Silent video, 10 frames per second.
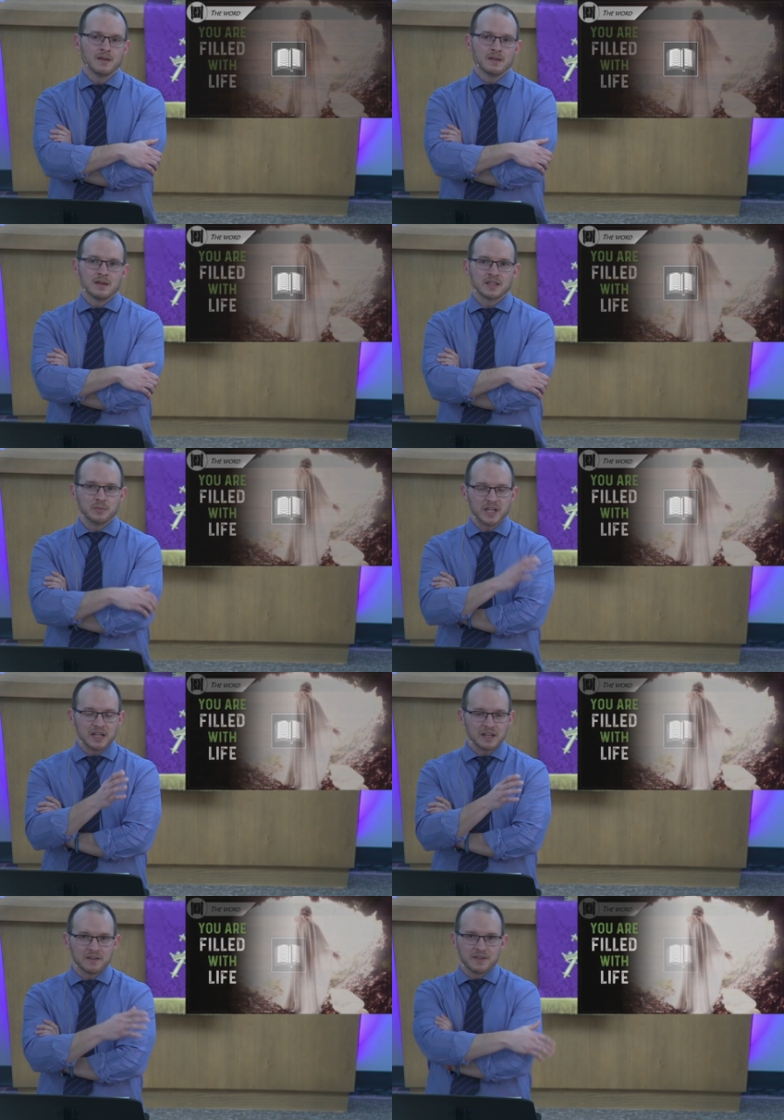At the
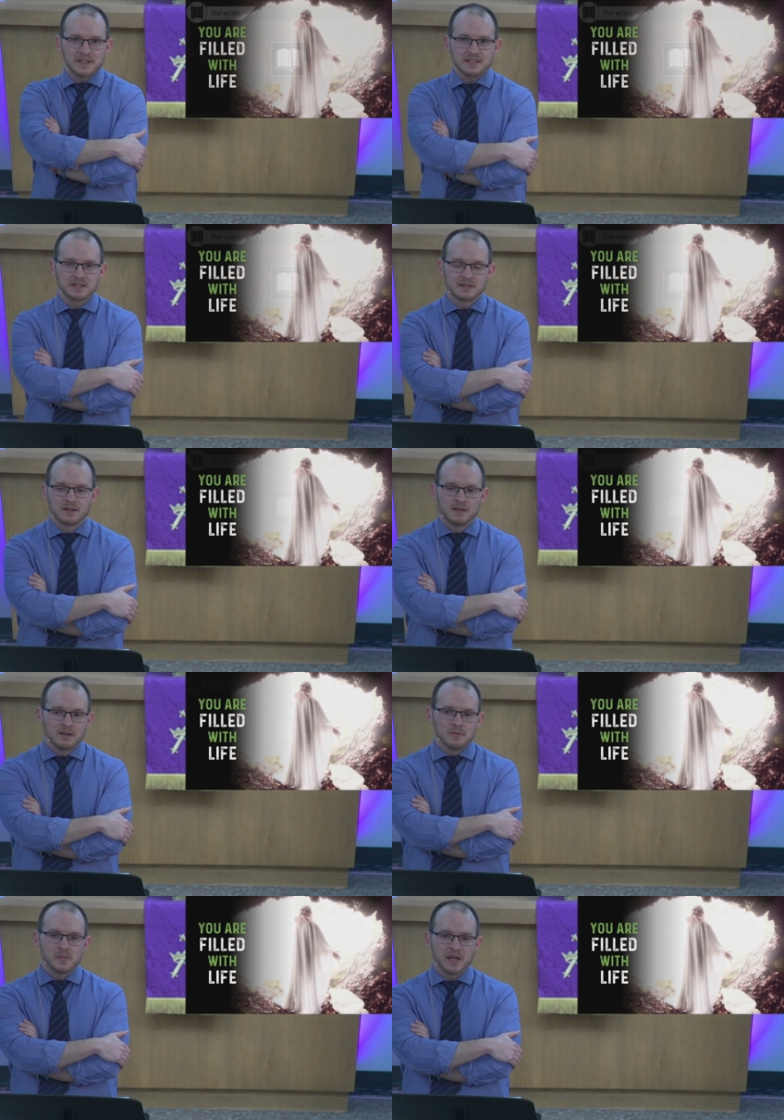beginning of this
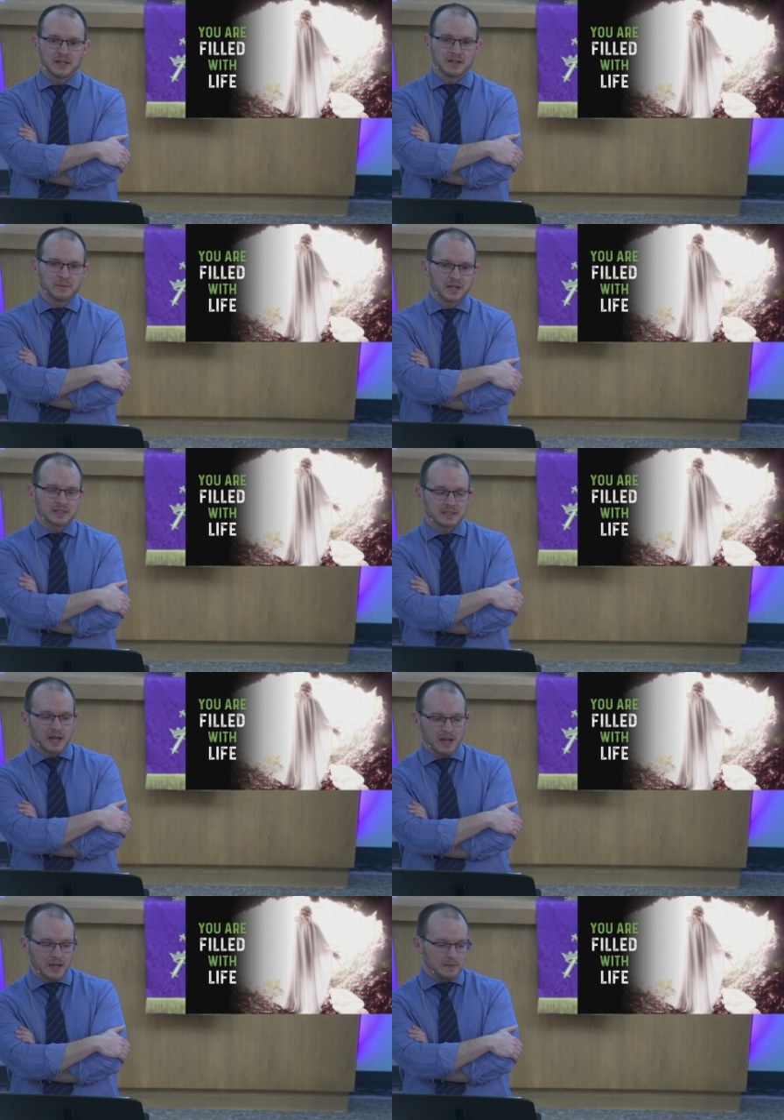pandemic
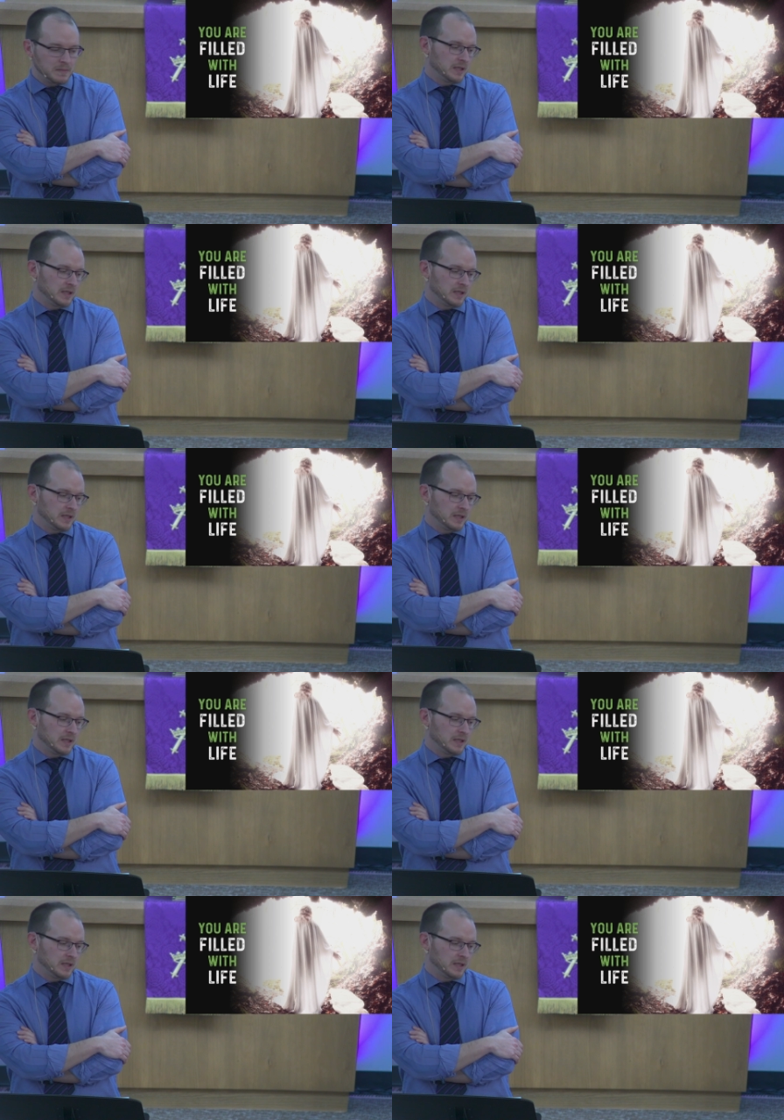time,